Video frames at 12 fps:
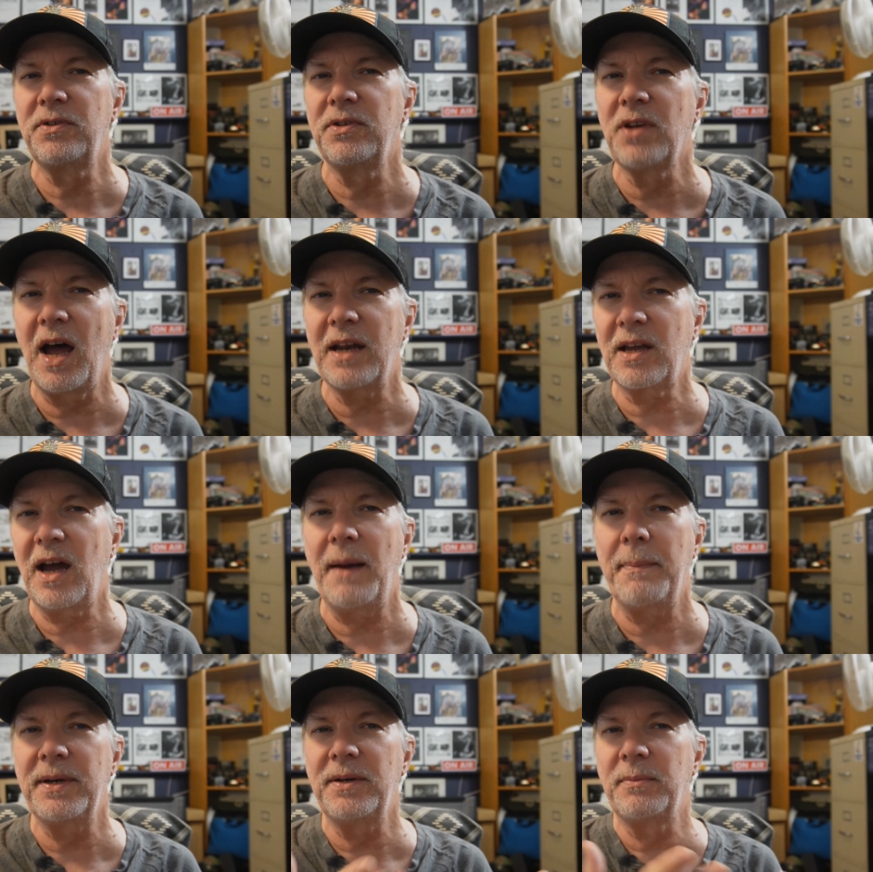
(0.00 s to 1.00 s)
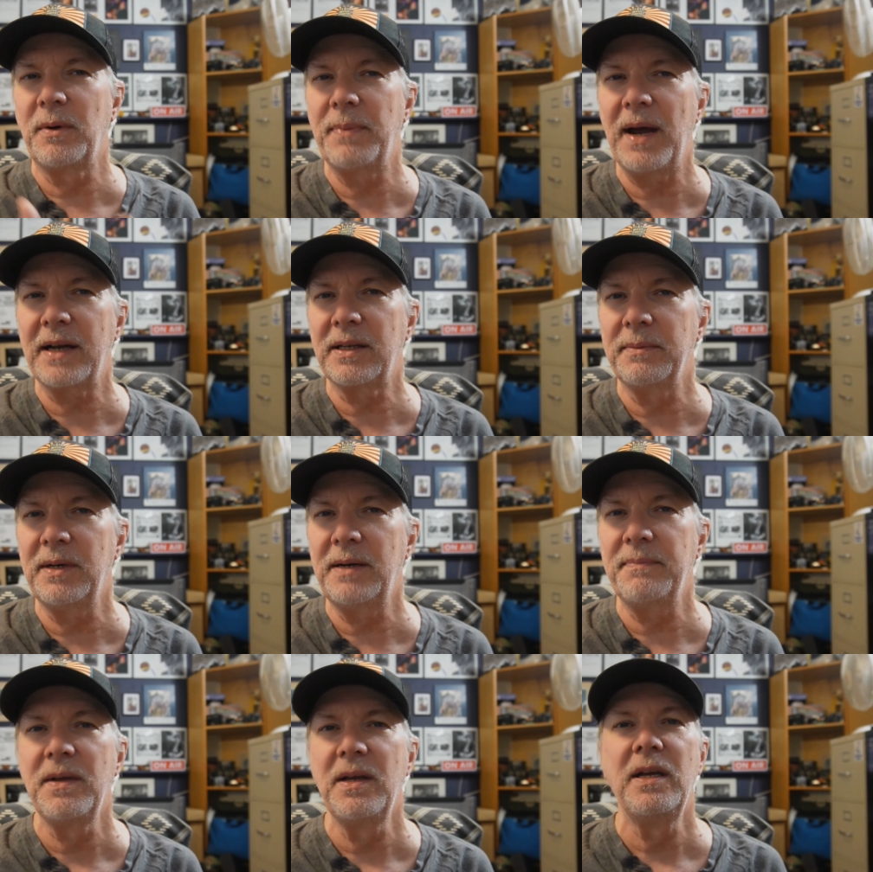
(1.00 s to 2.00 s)
not copied them or backed them
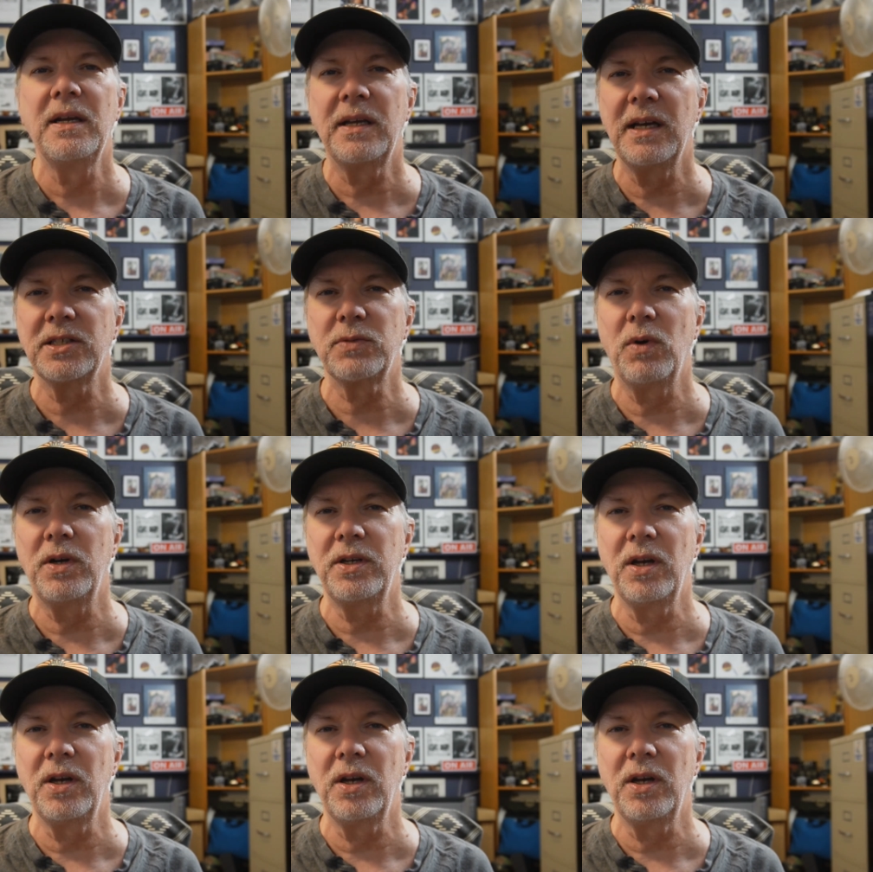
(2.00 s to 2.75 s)
up, guess what?